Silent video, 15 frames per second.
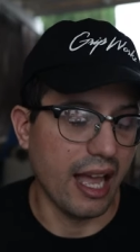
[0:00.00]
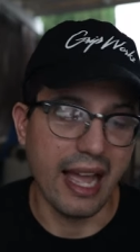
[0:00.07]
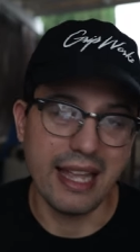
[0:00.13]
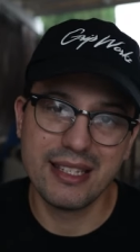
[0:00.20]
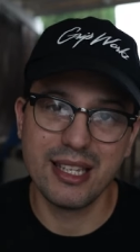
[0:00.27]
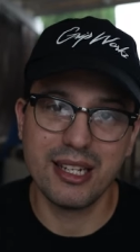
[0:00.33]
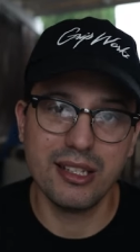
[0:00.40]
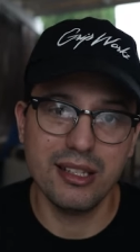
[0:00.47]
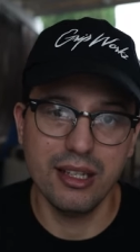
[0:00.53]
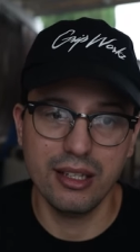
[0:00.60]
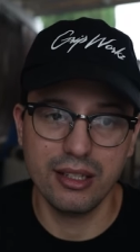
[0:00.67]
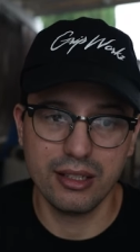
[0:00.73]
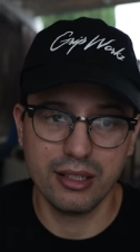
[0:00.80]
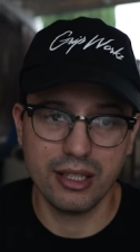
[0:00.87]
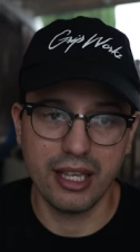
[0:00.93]
I did
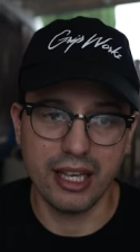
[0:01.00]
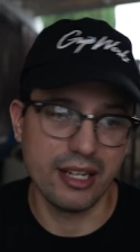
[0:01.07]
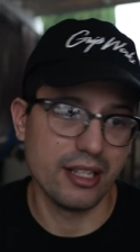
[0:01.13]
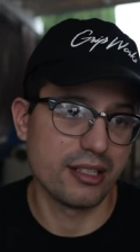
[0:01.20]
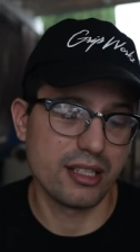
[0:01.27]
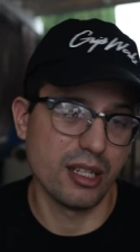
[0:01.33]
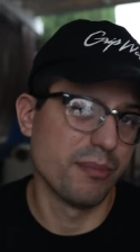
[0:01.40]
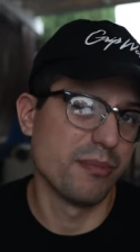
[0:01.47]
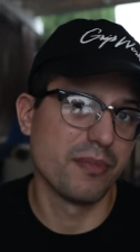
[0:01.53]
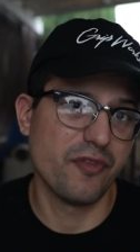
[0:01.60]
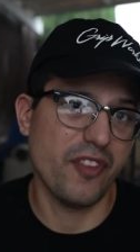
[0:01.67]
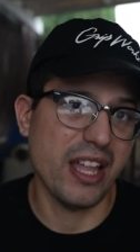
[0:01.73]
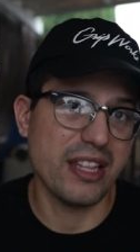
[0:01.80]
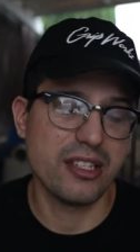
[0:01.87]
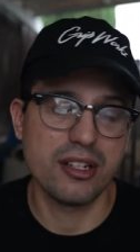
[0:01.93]
get some
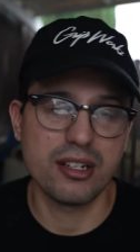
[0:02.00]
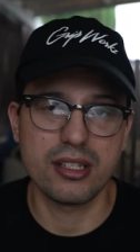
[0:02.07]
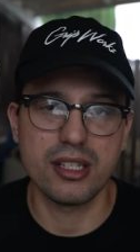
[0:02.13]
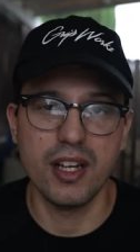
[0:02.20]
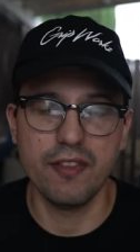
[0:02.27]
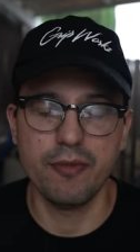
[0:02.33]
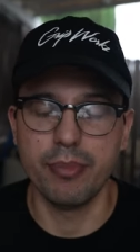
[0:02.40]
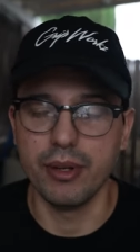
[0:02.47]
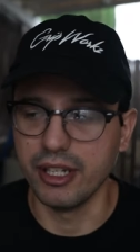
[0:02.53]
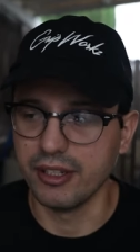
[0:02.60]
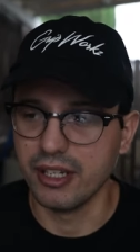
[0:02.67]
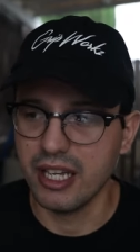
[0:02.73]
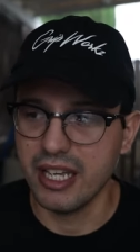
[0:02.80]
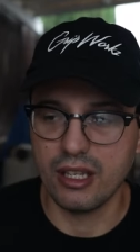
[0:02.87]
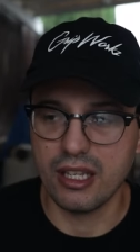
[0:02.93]
fancier stuff, but
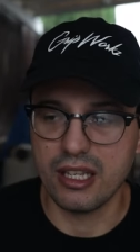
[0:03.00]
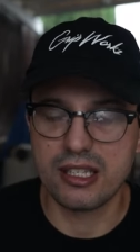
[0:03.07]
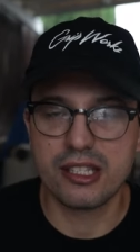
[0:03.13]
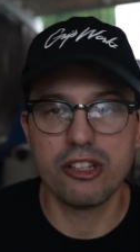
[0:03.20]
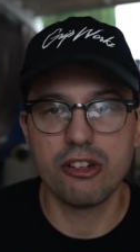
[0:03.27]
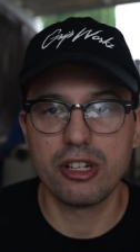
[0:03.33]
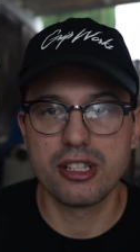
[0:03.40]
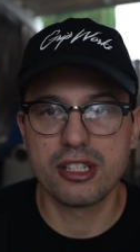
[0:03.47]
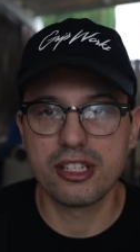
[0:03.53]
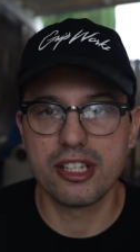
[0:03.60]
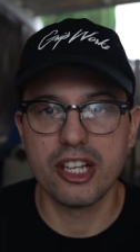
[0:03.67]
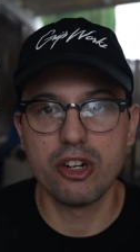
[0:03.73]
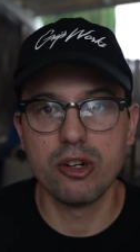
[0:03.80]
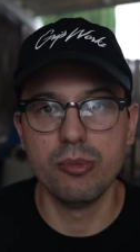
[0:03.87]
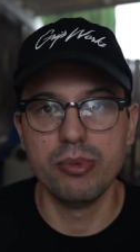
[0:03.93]
it's still
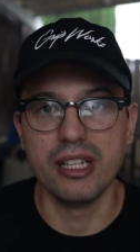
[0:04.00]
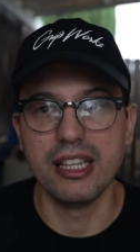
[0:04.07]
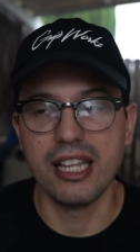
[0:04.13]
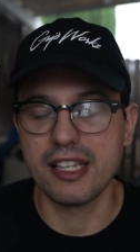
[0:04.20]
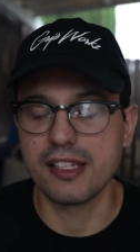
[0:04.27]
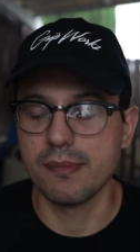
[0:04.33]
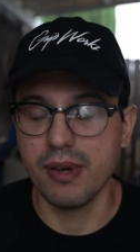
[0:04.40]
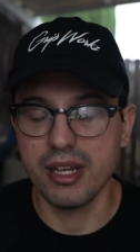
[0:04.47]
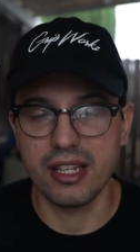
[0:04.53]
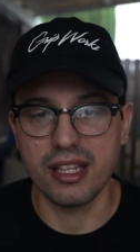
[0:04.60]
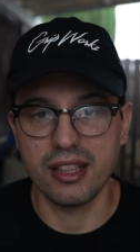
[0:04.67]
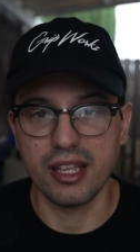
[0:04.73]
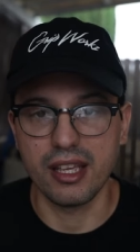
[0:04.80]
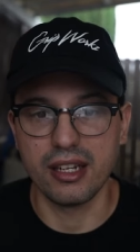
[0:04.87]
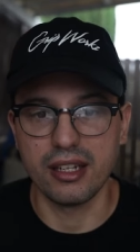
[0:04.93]
considerably less
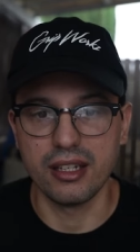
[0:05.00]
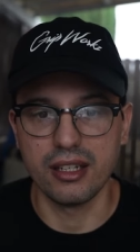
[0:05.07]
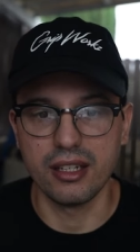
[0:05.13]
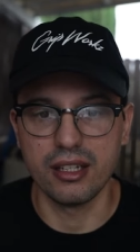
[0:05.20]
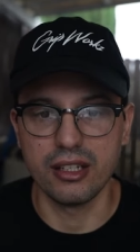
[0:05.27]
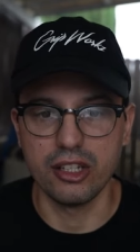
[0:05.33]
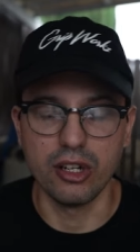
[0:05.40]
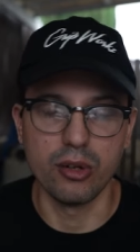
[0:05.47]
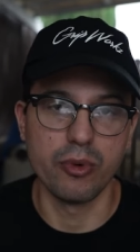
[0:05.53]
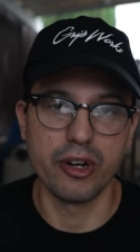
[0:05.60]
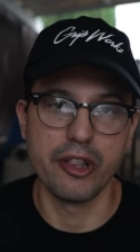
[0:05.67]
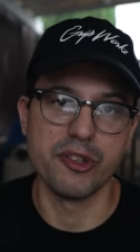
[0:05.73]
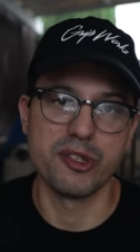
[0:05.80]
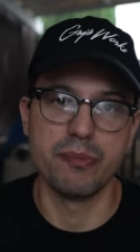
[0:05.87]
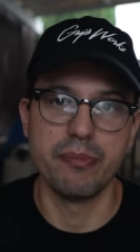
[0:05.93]
money than, you know,
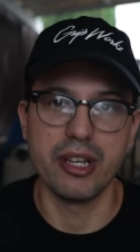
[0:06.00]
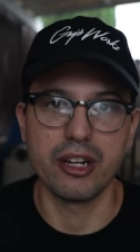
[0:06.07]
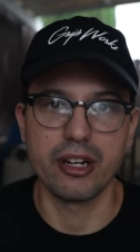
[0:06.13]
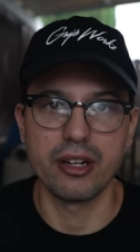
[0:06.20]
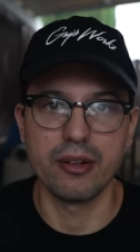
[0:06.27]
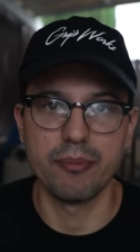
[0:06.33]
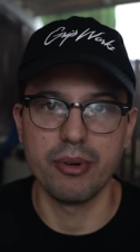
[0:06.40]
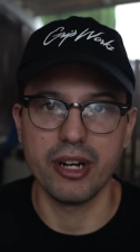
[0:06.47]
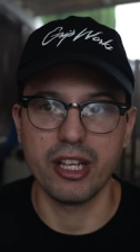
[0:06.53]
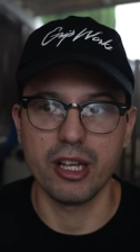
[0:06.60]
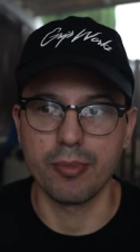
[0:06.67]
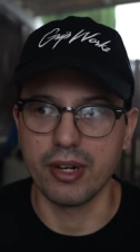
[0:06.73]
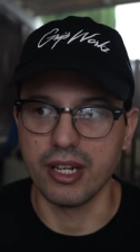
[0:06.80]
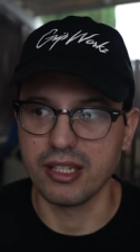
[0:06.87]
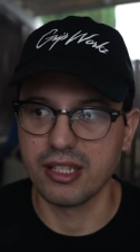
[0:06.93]
one of those bigger brake
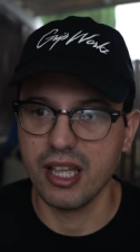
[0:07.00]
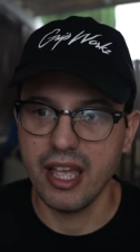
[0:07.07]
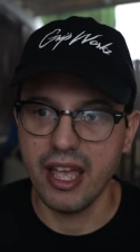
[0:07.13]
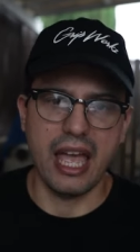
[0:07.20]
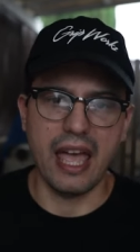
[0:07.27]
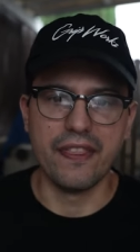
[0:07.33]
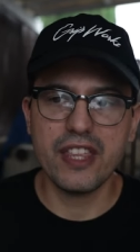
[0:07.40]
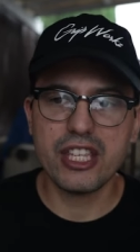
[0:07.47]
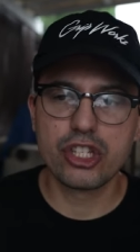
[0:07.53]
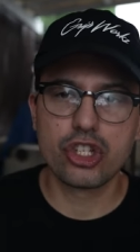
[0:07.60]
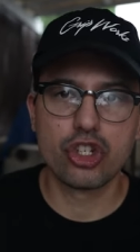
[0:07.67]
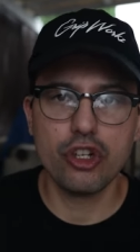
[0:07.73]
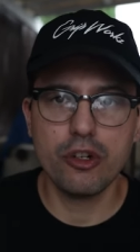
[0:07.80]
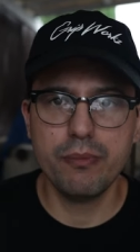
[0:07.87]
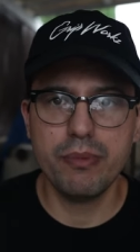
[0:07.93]
upgrades. And this
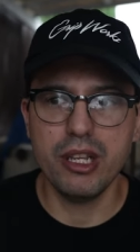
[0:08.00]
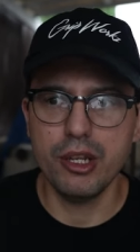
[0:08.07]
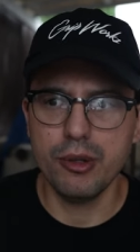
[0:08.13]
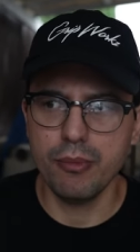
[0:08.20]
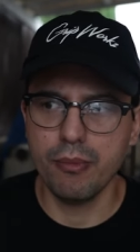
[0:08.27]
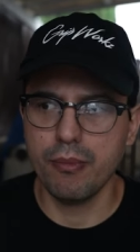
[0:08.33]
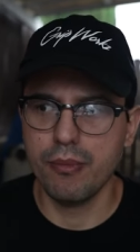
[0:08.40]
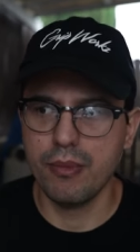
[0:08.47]
should be